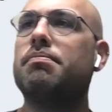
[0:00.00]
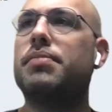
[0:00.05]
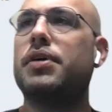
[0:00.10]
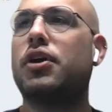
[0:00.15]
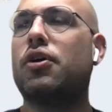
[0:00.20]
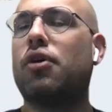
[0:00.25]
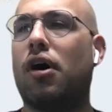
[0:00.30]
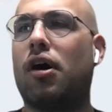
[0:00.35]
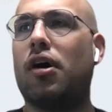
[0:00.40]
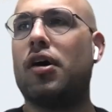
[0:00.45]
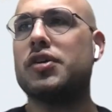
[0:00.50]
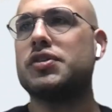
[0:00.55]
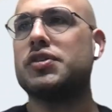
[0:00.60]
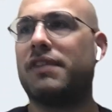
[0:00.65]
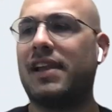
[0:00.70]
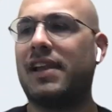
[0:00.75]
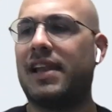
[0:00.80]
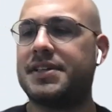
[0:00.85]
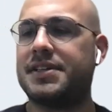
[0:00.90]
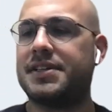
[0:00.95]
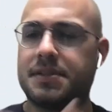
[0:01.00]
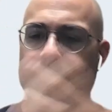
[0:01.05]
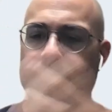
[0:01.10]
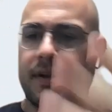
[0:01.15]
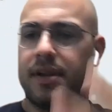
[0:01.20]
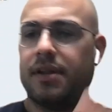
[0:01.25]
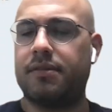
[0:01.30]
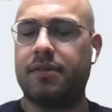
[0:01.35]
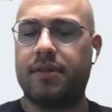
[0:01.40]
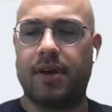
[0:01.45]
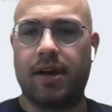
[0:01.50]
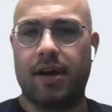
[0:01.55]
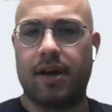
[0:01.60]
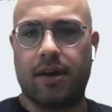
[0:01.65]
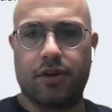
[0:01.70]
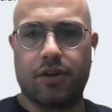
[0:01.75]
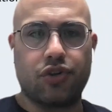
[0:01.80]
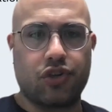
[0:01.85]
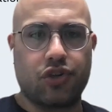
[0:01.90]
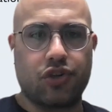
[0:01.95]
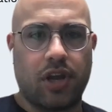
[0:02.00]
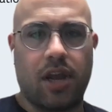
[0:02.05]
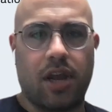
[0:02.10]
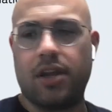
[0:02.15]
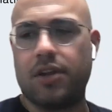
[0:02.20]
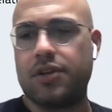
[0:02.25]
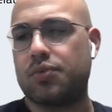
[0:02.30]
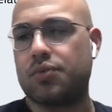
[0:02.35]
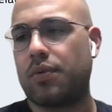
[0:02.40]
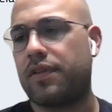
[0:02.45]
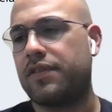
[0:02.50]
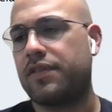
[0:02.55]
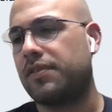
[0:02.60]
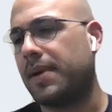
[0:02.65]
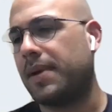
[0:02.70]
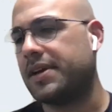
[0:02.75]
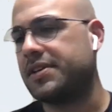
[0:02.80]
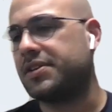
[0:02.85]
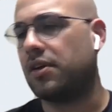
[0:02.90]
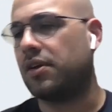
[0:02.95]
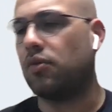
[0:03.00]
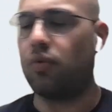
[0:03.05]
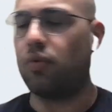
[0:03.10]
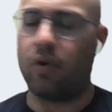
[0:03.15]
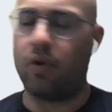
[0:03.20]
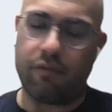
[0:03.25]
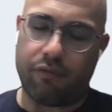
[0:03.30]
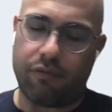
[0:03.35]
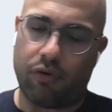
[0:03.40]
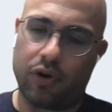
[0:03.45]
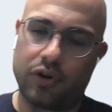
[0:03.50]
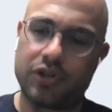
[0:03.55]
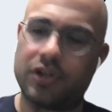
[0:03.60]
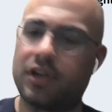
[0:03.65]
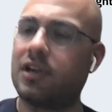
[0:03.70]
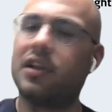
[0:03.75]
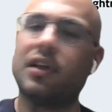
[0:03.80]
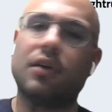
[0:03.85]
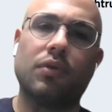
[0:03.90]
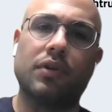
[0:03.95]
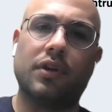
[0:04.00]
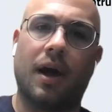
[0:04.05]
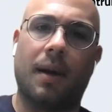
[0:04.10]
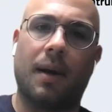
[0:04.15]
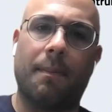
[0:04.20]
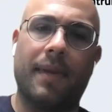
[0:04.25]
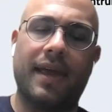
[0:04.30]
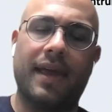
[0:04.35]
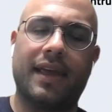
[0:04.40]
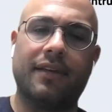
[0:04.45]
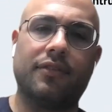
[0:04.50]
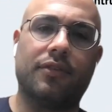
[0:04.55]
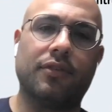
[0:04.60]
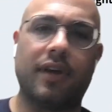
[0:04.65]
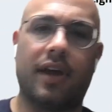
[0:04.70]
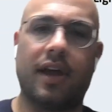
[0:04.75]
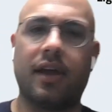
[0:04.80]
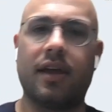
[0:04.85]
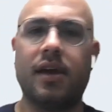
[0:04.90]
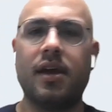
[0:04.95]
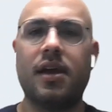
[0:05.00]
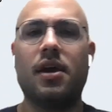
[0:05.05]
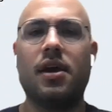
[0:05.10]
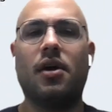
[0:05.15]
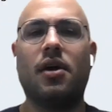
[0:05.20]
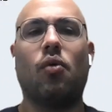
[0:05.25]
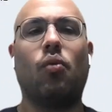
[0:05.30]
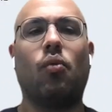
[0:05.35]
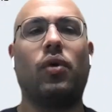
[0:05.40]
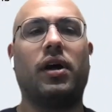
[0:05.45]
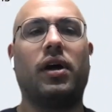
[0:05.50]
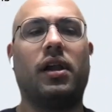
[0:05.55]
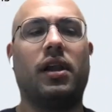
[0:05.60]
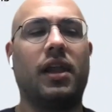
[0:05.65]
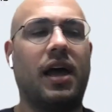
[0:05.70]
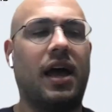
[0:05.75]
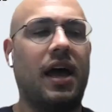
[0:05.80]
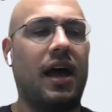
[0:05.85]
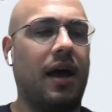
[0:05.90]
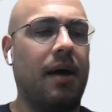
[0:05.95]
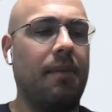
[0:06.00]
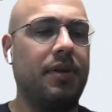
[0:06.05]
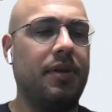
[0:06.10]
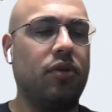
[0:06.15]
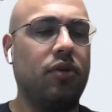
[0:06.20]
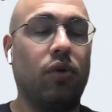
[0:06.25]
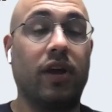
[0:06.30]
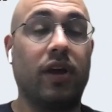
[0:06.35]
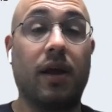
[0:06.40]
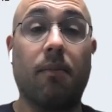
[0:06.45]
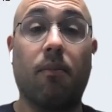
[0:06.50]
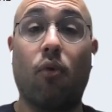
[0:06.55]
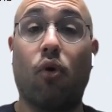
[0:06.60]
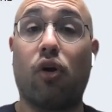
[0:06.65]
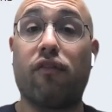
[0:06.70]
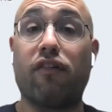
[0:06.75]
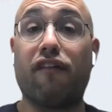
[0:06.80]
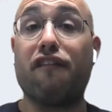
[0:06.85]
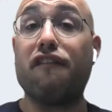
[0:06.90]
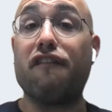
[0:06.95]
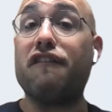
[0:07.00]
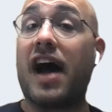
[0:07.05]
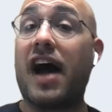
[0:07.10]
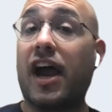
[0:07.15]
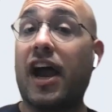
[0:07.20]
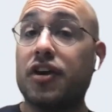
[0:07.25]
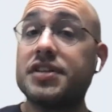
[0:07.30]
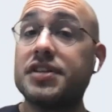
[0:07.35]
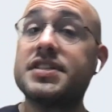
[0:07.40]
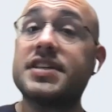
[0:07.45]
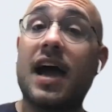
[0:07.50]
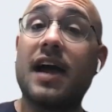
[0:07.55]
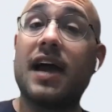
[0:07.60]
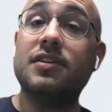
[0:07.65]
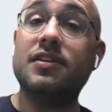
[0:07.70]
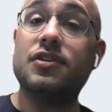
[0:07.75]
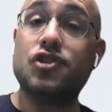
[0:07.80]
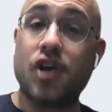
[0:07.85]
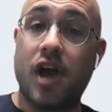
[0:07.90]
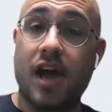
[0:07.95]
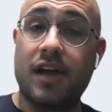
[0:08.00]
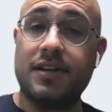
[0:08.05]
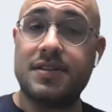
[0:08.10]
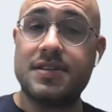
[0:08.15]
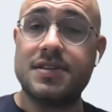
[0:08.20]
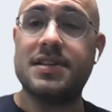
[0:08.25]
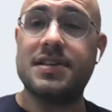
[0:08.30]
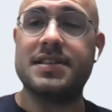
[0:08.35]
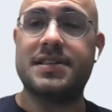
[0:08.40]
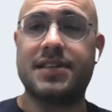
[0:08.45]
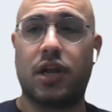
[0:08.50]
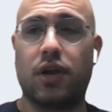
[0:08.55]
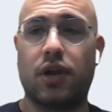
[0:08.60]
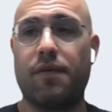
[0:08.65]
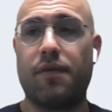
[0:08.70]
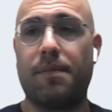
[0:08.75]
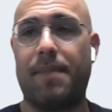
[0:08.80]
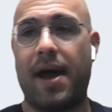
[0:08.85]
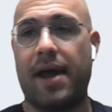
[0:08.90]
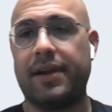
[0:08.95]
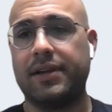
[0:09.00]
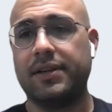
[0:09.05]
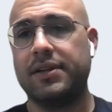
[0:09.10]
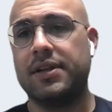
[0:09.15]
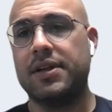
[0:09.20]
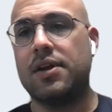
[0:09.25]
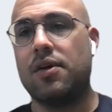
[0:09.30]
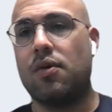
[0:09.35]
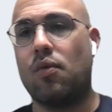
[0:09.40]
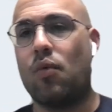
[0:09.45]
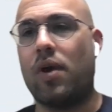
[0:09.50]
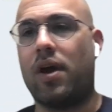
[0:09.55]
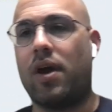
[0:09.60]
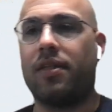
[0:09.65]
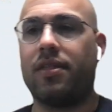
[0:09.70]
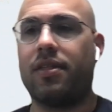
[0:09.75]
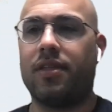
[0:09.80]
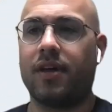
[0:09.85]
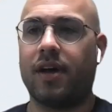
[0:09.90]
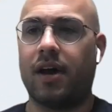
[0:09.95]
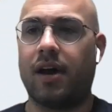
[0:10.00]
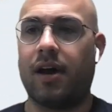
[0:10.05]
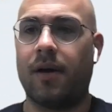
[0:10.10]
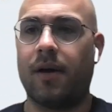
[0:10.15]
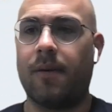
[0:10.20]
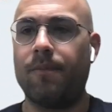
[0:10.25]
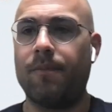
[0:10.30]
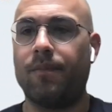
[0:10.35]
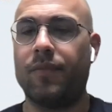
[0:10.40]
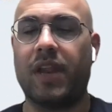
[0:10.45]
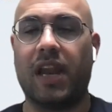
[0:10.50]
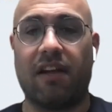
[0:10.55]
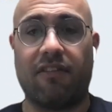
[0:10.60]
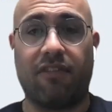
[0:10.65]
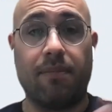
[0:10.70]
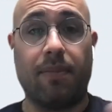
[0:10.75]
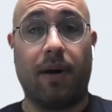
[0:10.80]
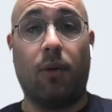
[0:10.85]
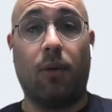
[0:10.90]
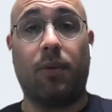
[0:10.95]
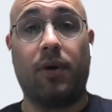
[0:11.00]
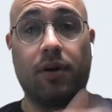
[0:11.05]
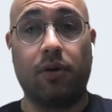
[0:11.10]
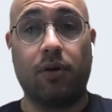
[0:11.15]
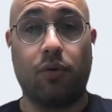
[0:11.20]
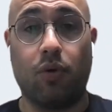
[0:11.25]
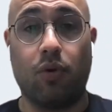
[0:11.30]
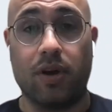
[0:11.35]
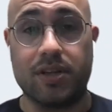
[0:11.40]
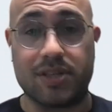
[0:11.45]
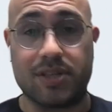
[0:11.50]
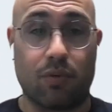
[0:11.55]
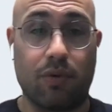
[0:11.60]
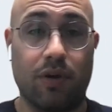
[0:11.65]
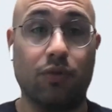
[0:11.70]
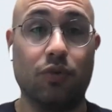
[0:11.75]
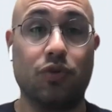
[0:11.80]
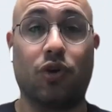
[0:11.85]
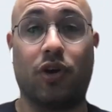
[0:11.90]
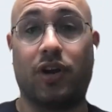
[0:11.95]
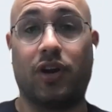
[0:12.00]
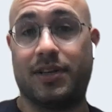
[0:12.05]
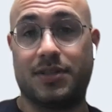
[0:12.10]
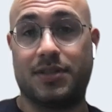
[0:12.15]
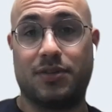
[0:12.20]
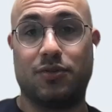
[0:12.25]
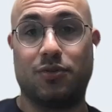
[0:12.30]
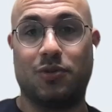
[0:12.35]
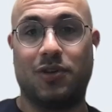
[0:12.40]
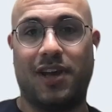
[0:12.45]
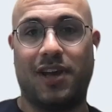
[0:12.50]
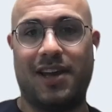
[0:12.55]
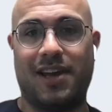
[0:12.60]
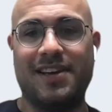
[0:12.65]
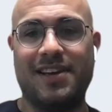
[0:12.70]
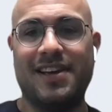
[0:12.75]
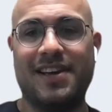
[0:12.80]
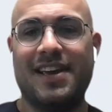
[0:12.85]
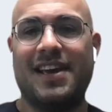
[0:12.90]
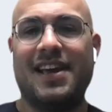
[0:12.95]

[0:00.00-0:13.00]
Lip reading: because of a last minute change with Sebastian, who unfortunately could not make it today, we'll be doing a more of a fireside chat instead of a panel with the lovely Barbara, who has agreed to join us today.